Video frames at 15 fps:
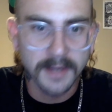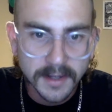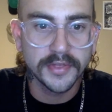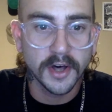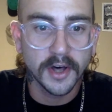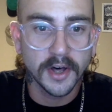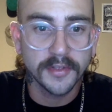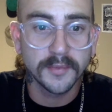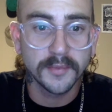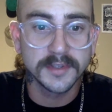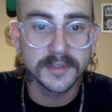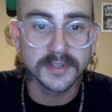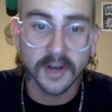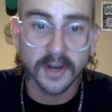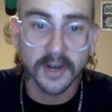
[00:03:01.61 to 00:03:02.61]
Thoth
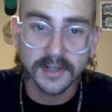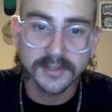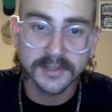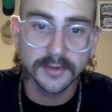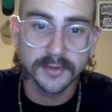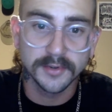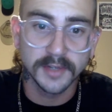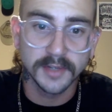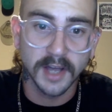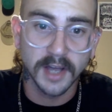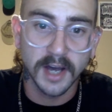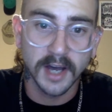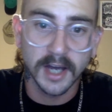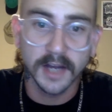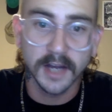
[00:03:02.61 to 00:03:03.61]
was also the
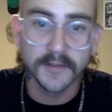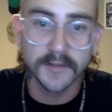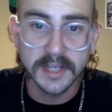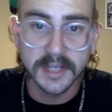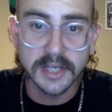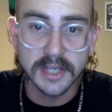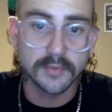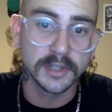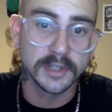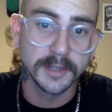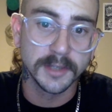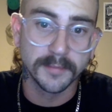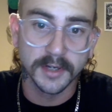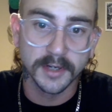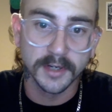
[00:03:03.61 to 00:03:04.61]
god of the
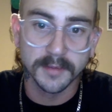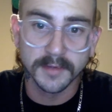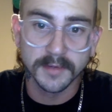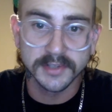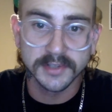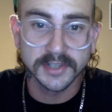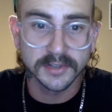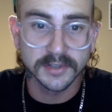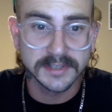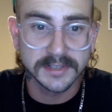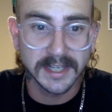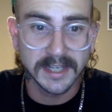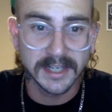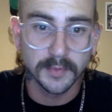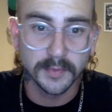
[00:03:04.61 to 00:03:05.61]
equilibrium,
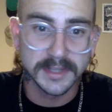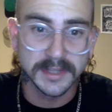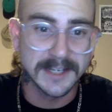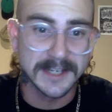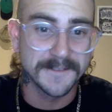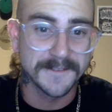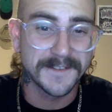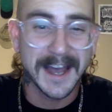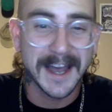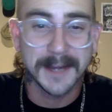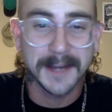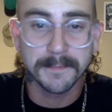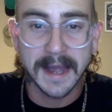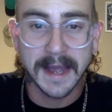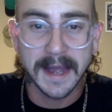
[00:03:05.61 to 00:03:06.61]
associated with the
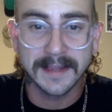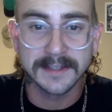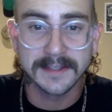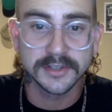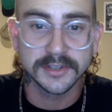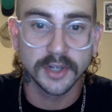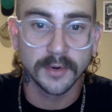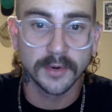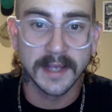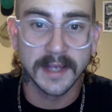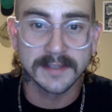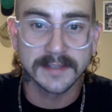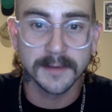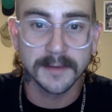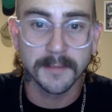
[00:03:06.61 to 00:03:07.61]
divine balance known
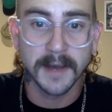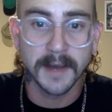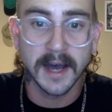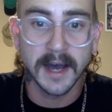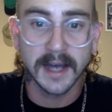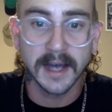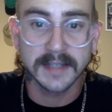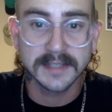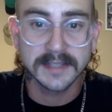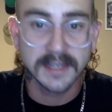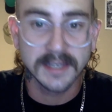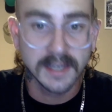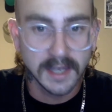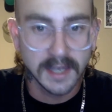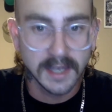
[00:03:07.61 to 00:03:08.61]
as Mahat.
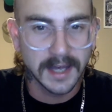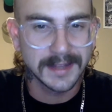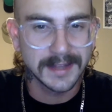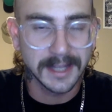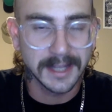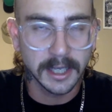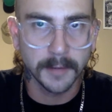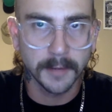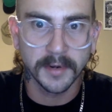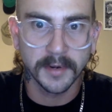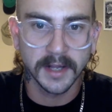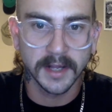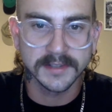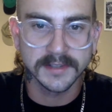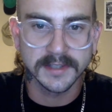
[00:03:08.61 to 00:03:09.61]
I think I'm
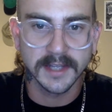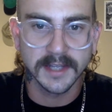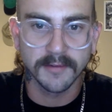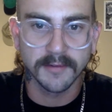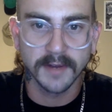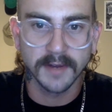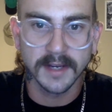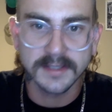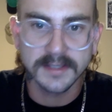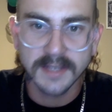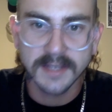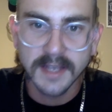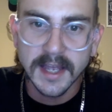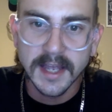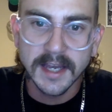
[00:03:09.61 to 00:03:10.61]
pronouncing that right.
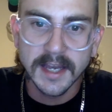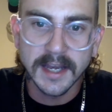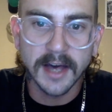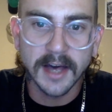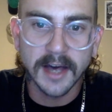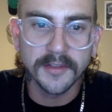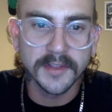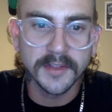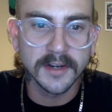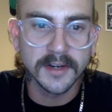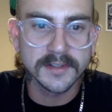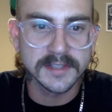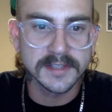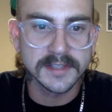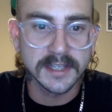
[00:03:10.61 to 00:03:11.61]
Now
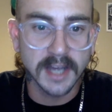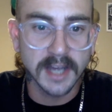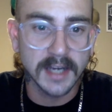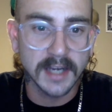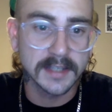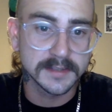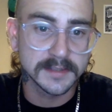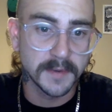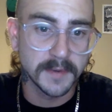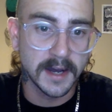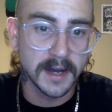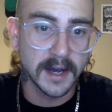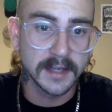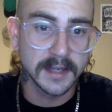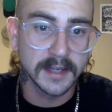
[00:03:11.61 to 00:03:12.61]
there's the goddess
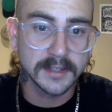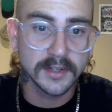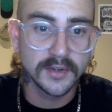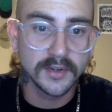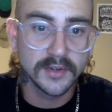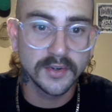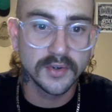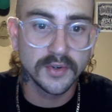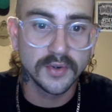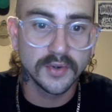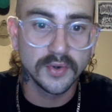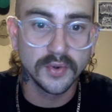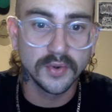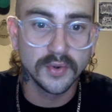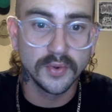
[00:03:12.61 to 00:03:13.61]
Mahat,
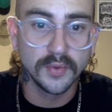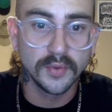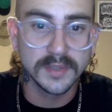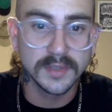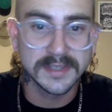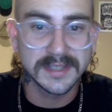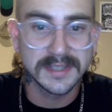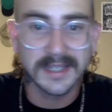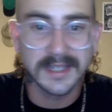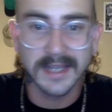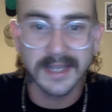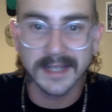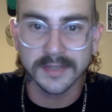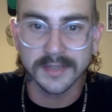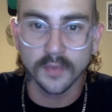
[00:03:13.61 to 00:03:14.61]
who was seen as the